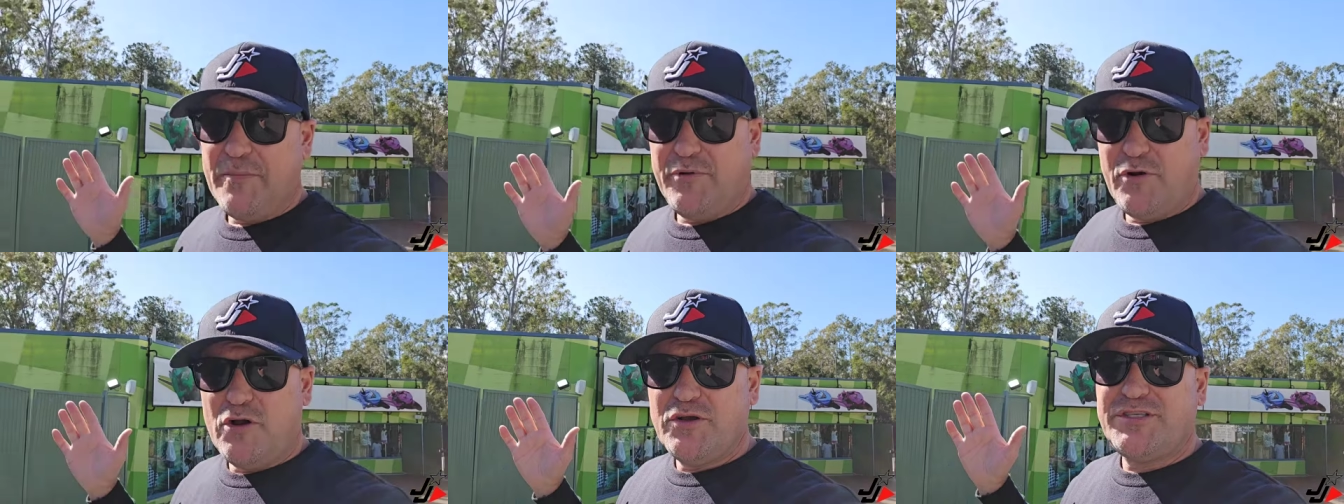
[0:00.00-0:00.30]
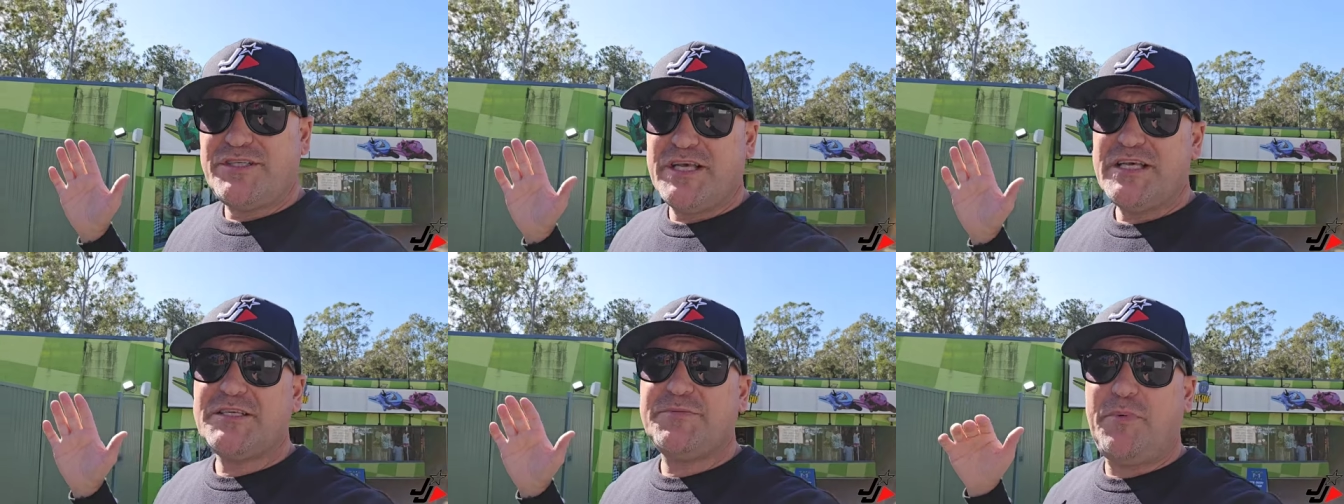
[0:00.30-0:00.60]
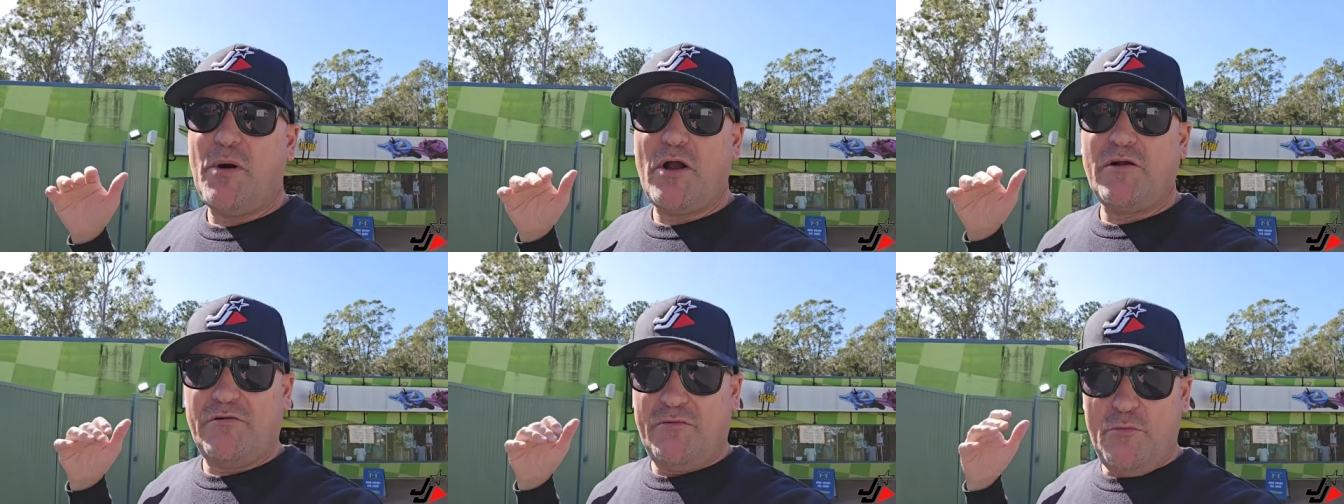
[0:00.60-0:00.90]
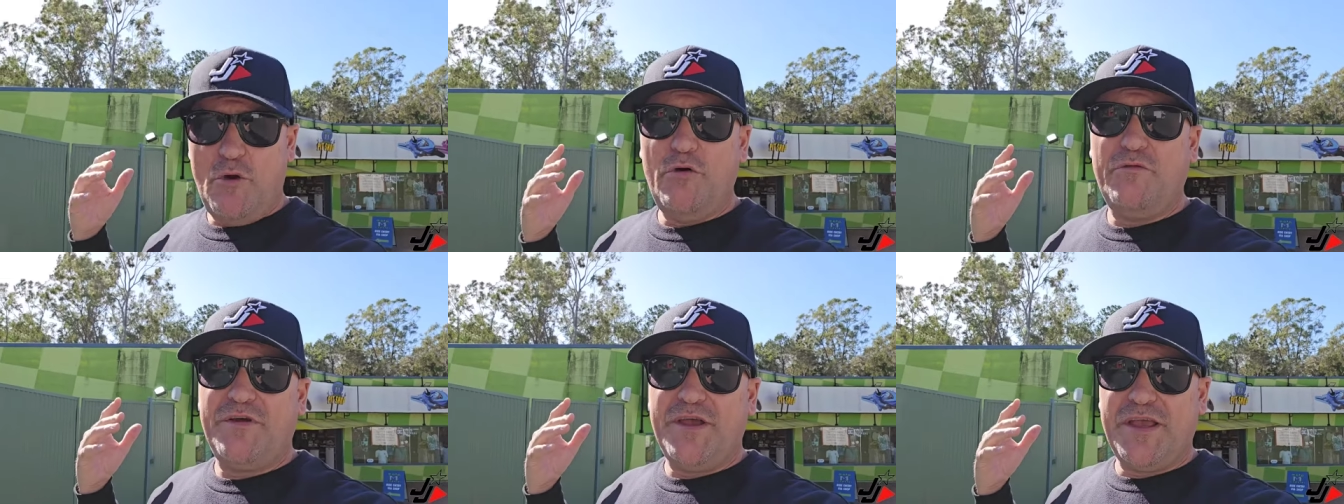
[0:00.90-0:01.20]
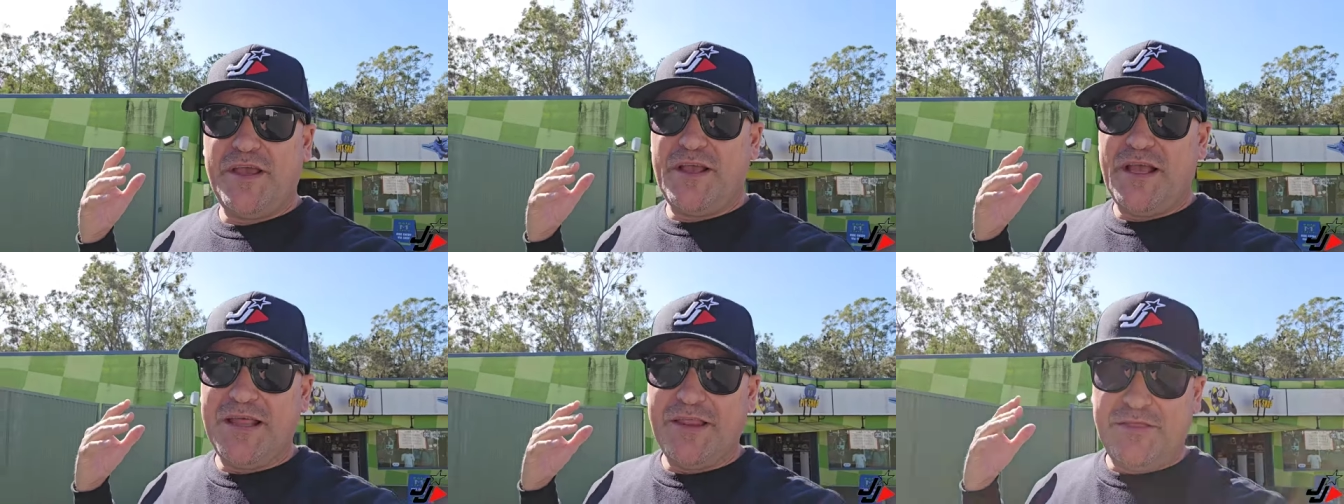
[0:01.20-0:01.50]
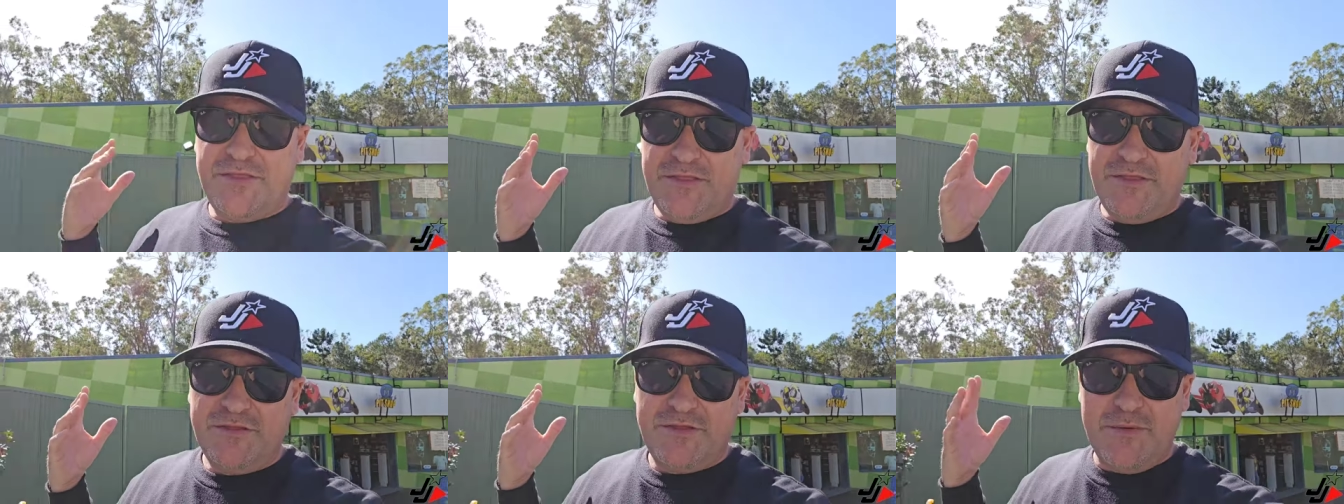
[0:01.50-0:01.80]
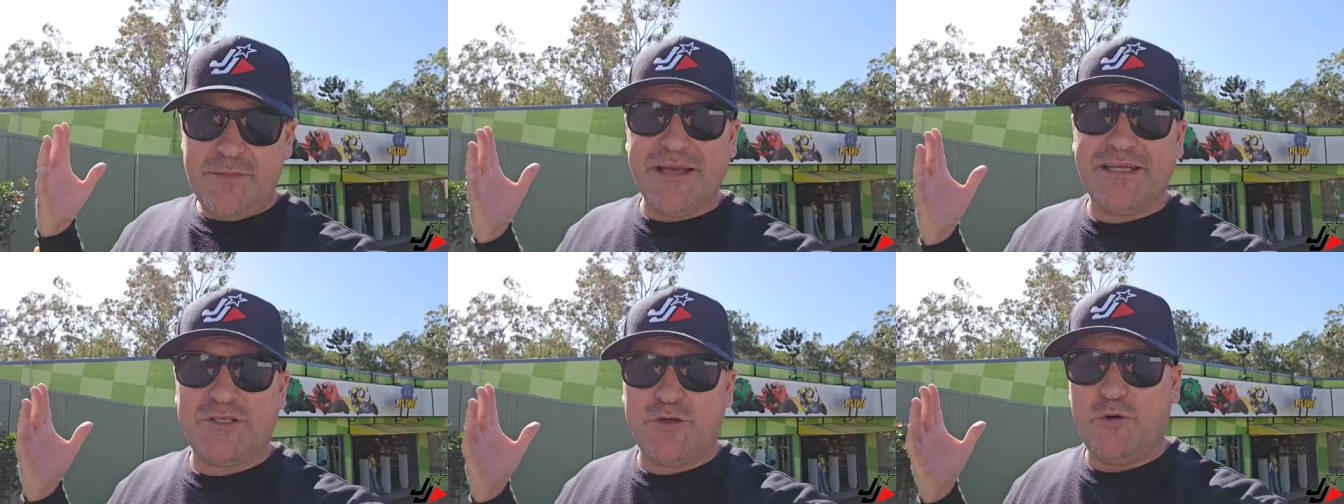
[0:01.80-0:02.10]
process by removing the
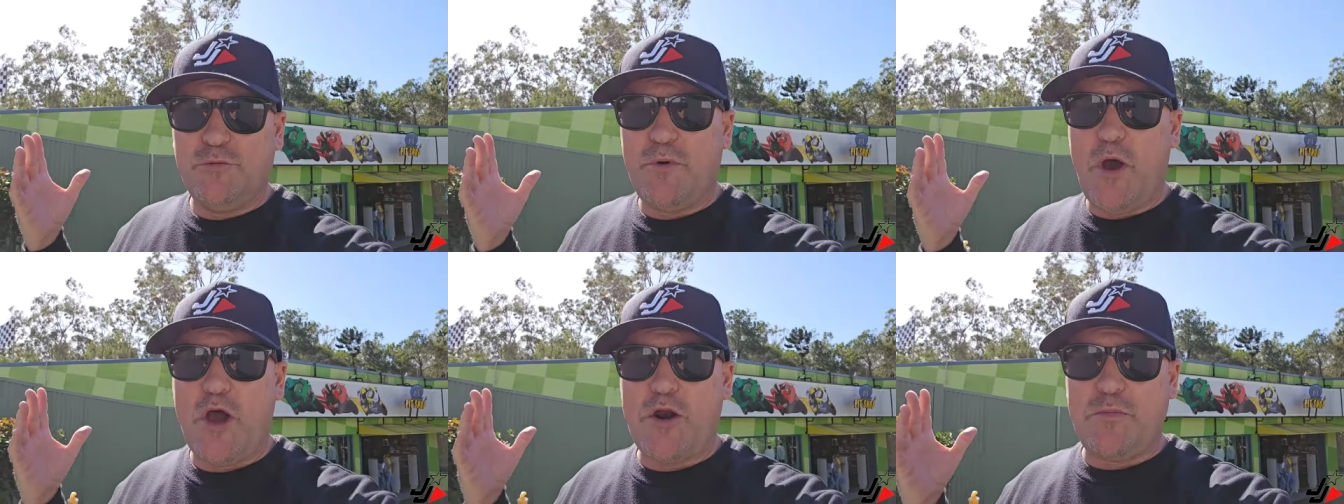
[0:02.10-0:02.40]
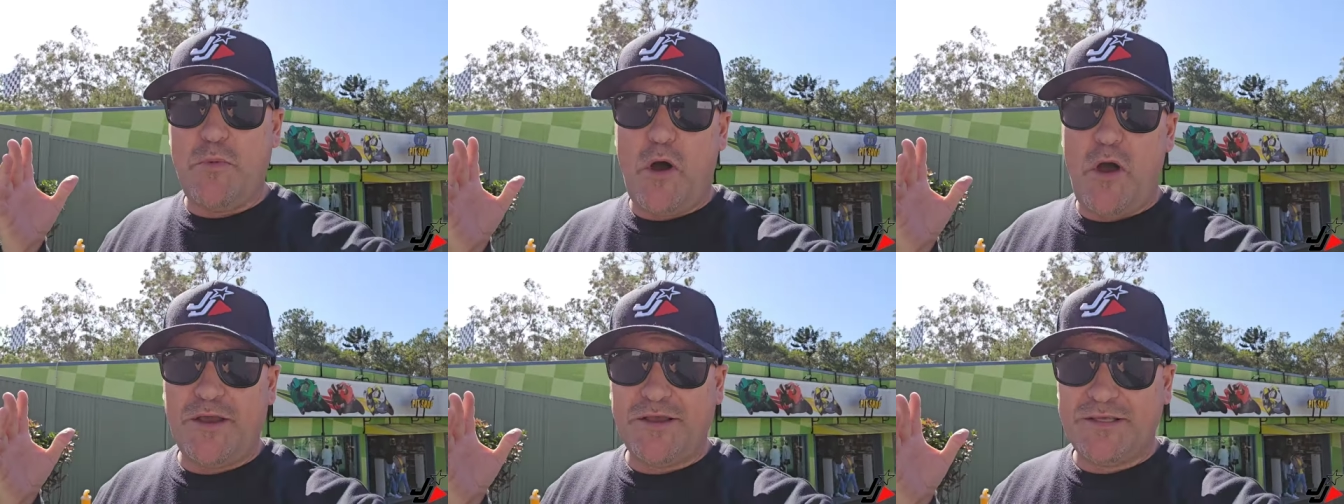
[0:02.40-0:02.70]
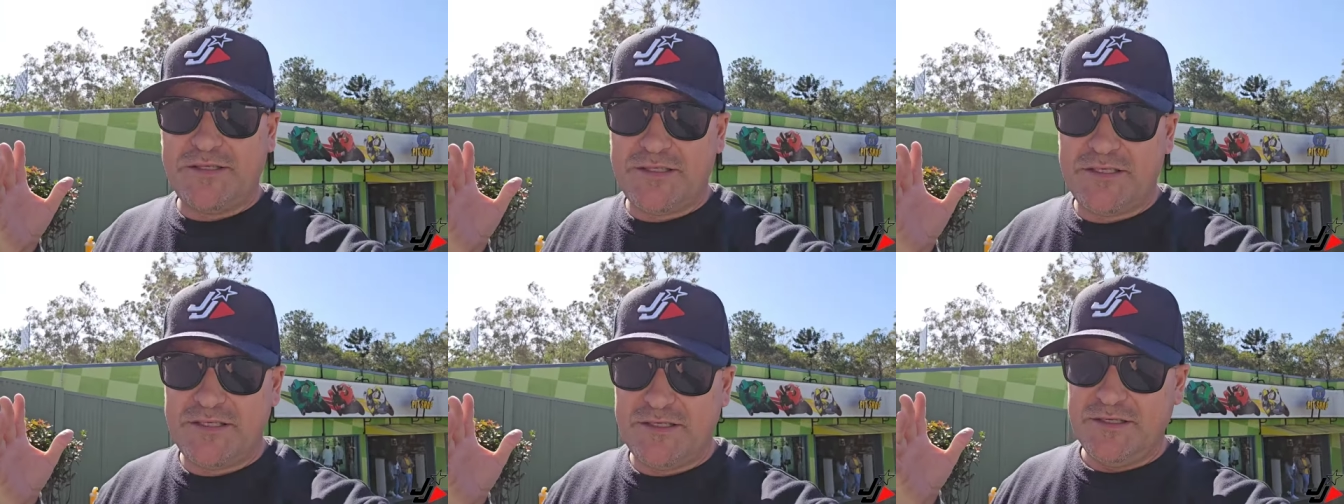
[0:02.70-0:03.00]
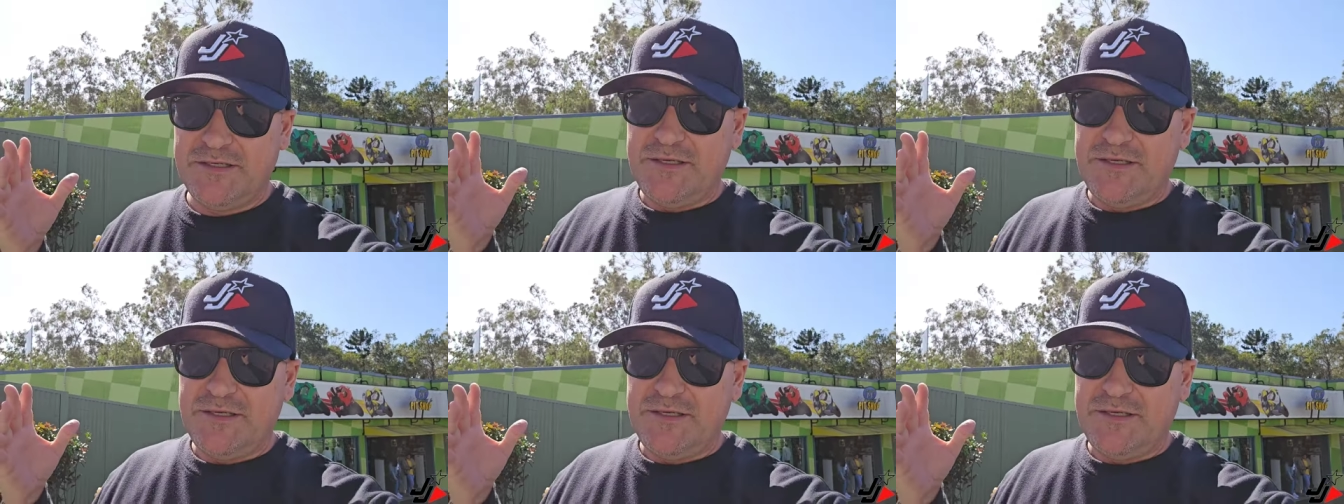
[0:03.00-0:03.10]
McDoom motorbikes.